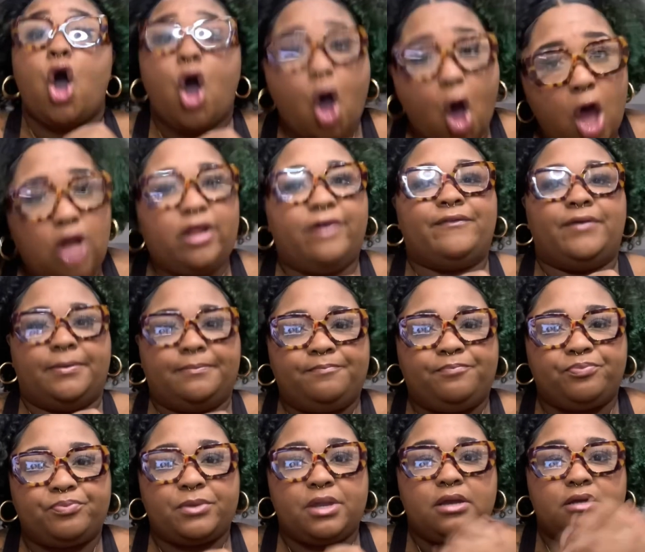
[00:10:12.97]
all of them.
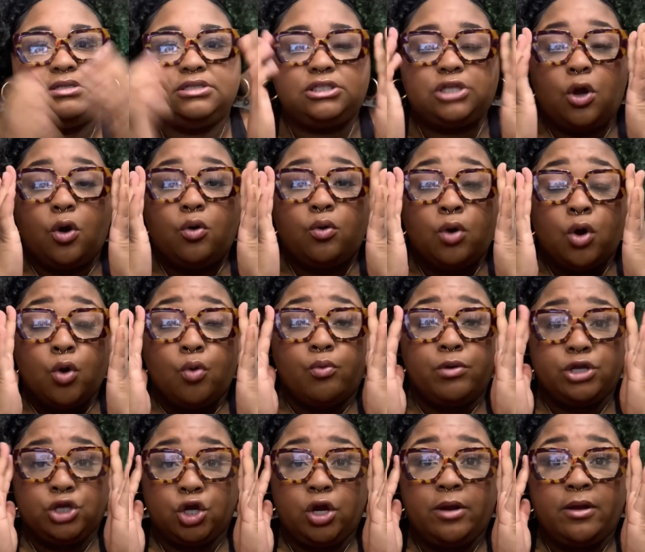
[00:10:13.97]
So
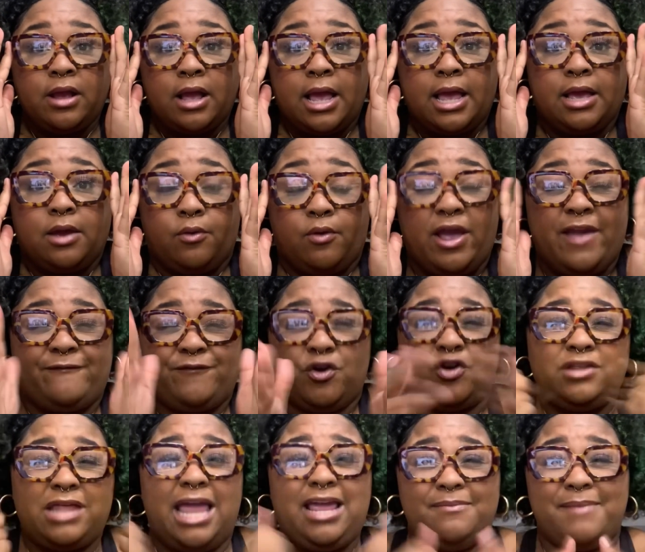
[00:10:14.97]
if
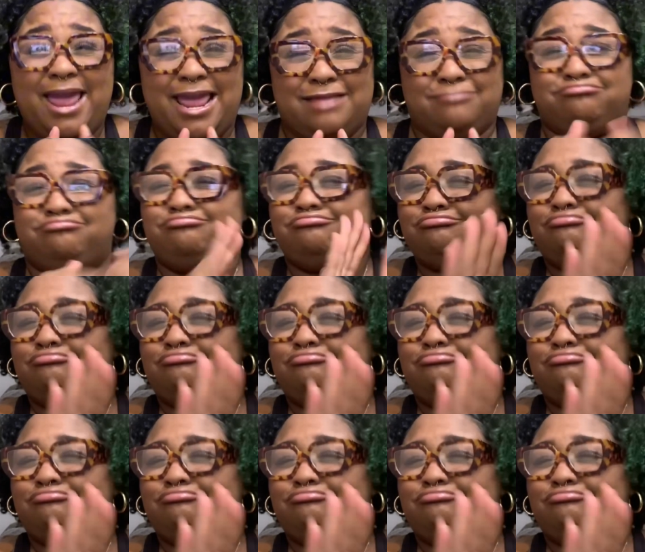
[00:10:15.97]
you're like me,